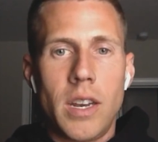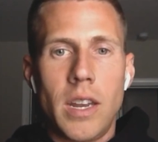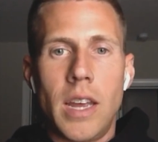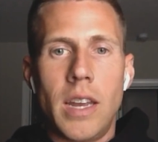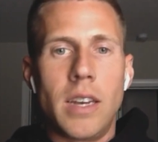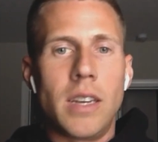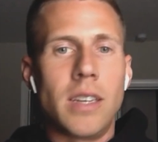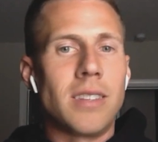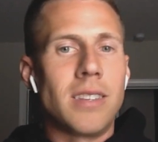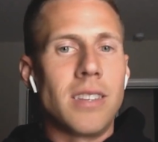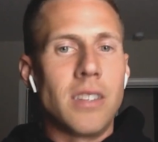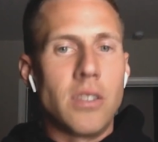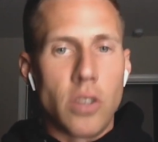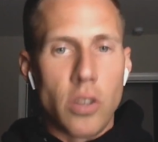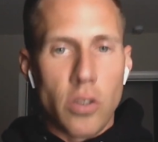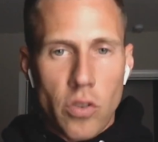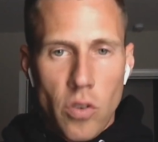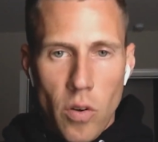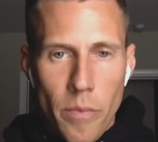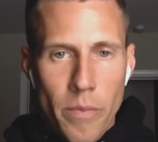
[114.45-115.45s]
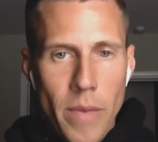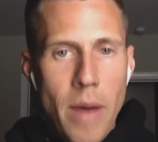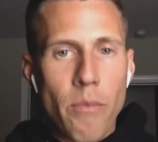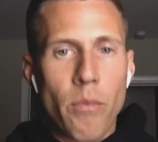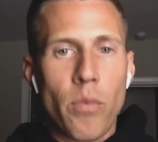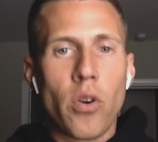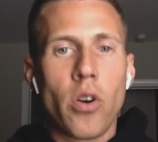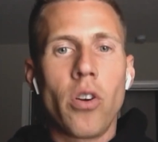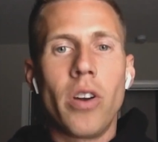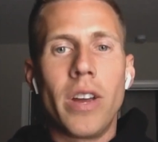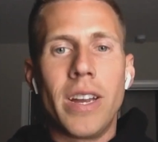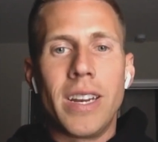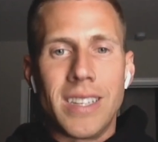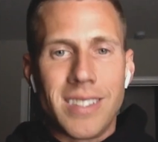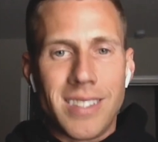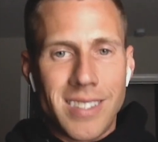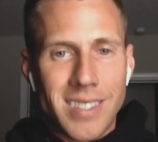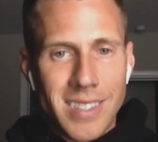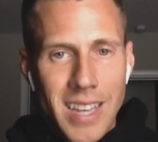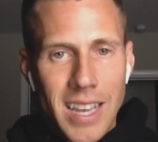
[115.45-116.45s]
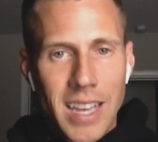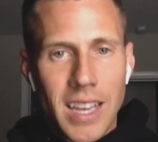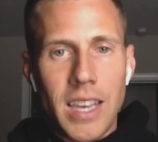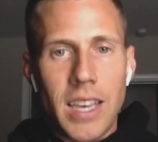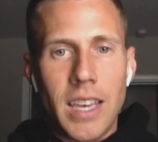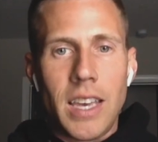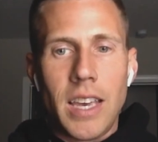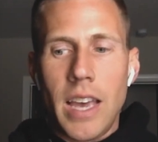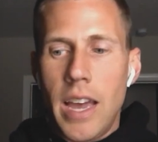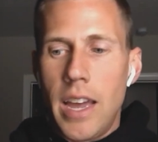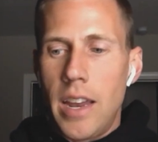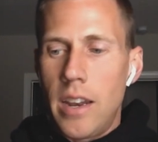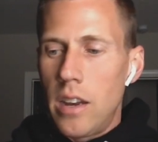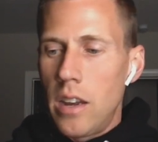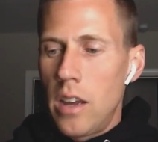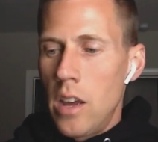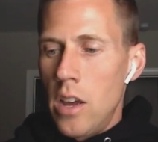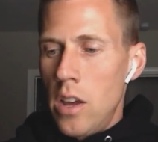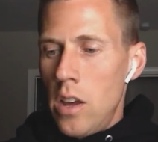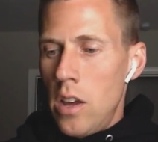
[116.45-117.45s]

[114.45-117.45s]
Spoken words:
and is easier to remember and is sticky and